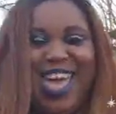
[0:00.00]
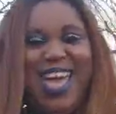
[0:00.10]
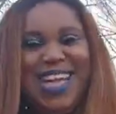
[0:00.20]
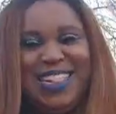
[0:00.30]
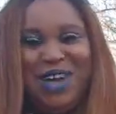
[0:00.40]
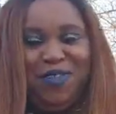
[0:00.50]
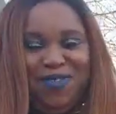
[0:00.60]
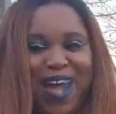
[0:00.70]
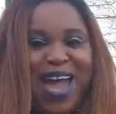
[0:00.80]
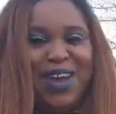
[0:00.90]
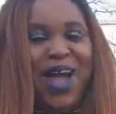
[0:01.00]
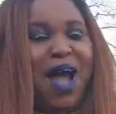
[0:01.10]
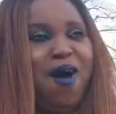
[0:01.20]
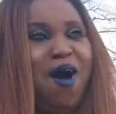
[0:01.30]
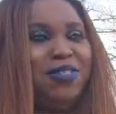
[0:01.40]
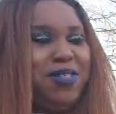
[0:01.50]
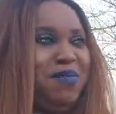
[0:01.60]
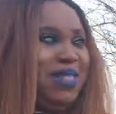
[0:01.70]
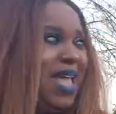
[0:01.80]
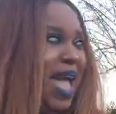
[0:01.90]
he's a writer. How awesome is